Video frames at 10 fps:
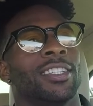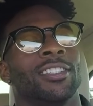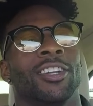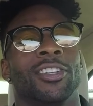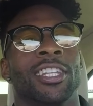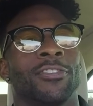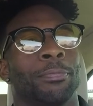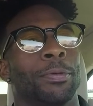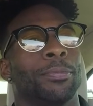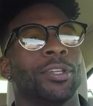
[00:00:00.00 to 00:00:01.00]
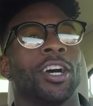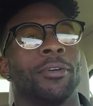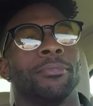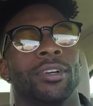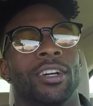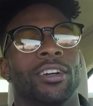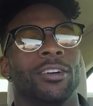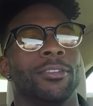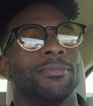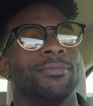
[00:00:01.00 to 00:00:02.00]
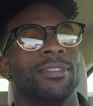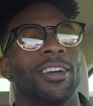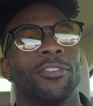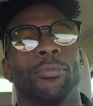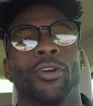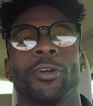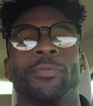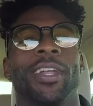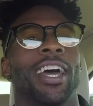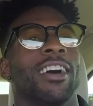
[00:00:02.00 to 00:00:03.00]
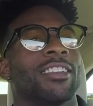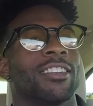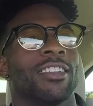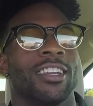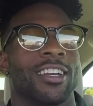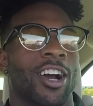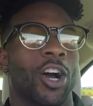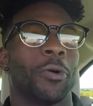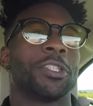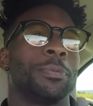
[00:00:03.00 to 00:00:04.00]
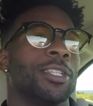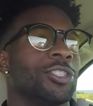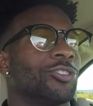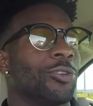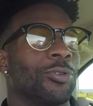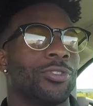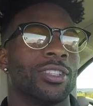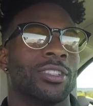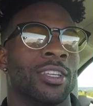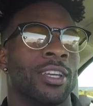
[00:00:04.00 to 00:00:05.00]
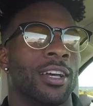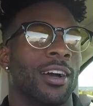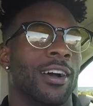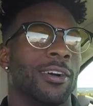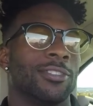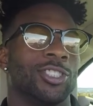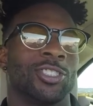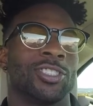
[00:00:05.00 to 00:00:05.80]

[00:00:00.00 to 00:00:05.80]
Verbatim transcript: you know, lift people up. Uh, never bring them down. Always speak the truth. Um, just